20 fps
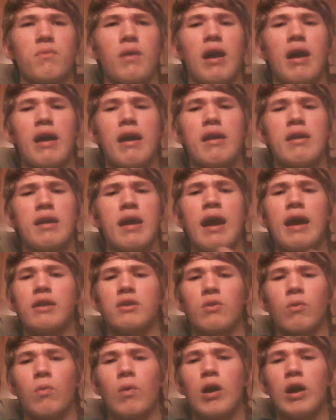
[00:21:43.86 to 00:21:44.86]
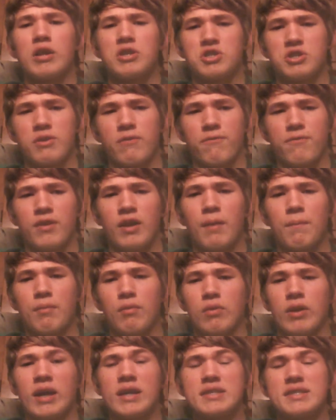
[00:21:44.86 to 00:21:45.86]
I had to watch a
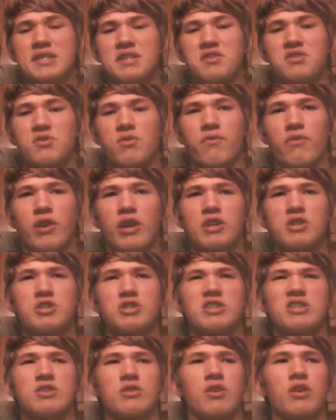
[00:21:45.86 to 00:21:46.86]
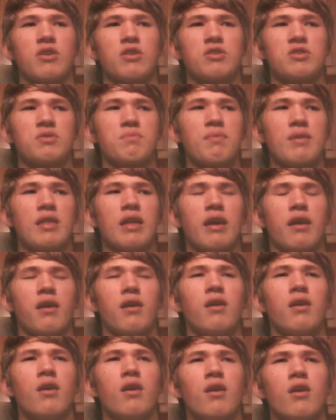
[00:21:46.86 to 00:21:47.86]
couple cutscenes over again, just be like,
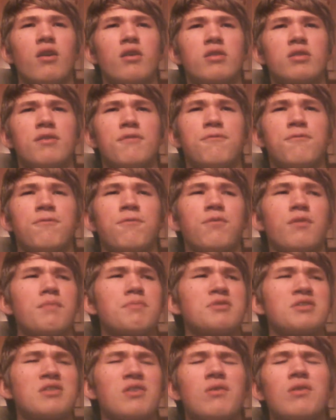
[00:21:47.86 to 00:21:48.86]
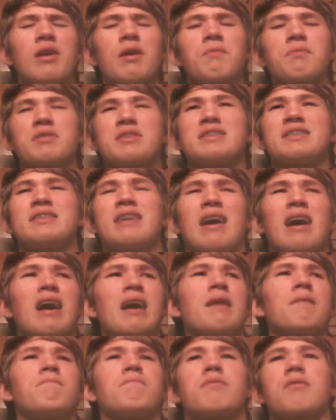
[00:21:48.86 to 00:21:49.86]
what the flip is going on with this
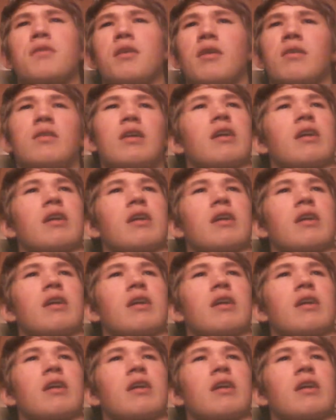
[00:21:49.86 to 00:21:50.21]
time thing?